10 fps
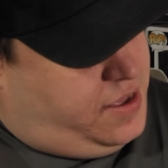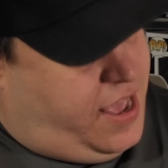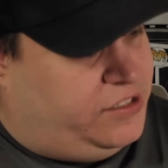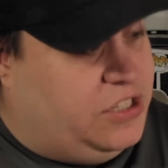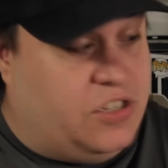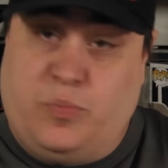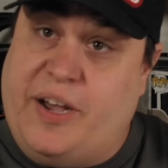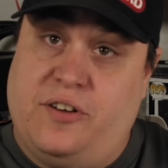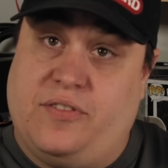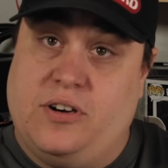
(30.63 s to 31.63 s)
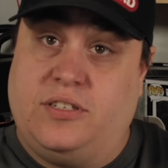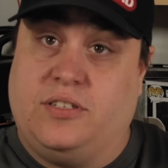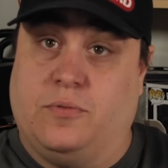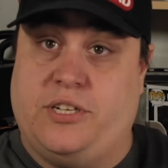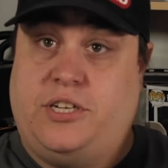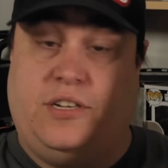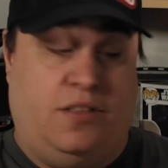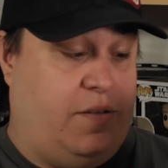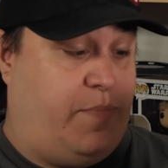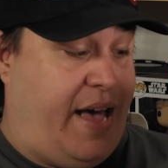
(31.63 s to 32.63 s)
Edge of the Spider Verse, which
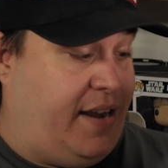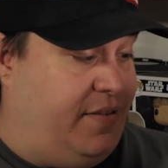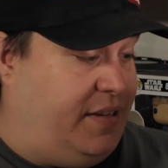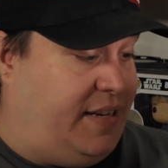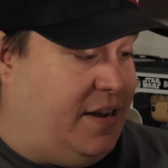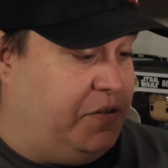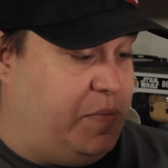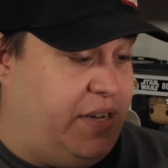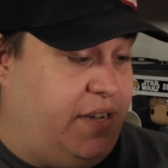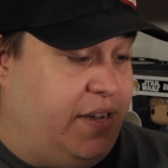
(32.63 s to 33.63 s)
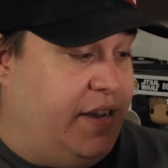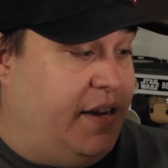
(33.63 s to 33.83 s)
the back of this tells me